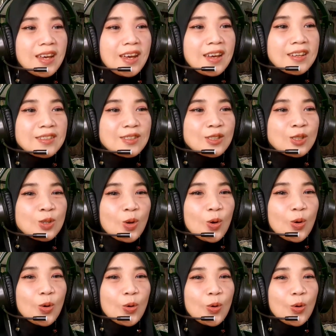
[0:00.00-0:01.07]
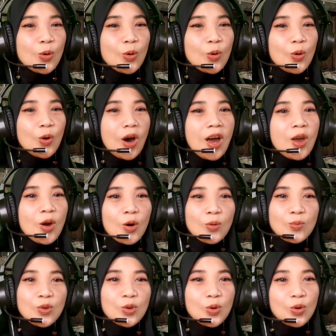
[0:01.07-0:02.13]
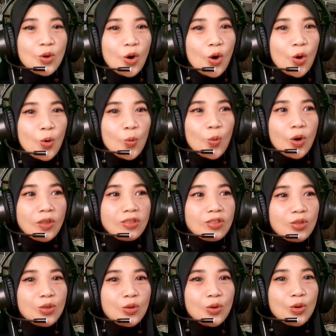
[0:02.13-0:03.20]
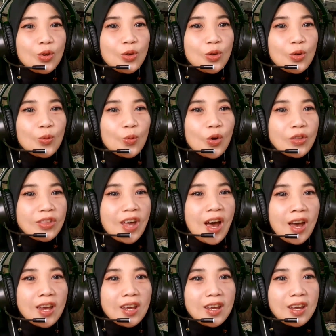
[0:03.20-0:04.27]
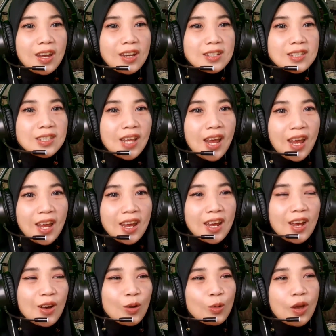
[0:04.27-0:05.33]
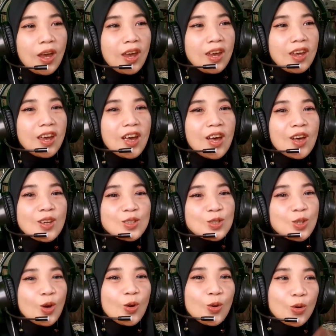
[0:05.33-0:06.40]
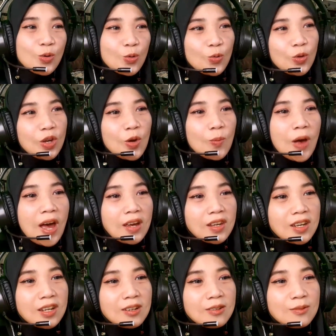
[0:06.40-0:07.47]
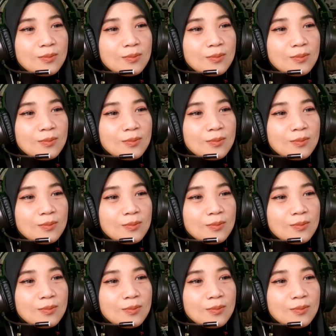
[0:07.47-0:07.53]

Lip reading: And so I hope you know what I say. Okay, so we go back.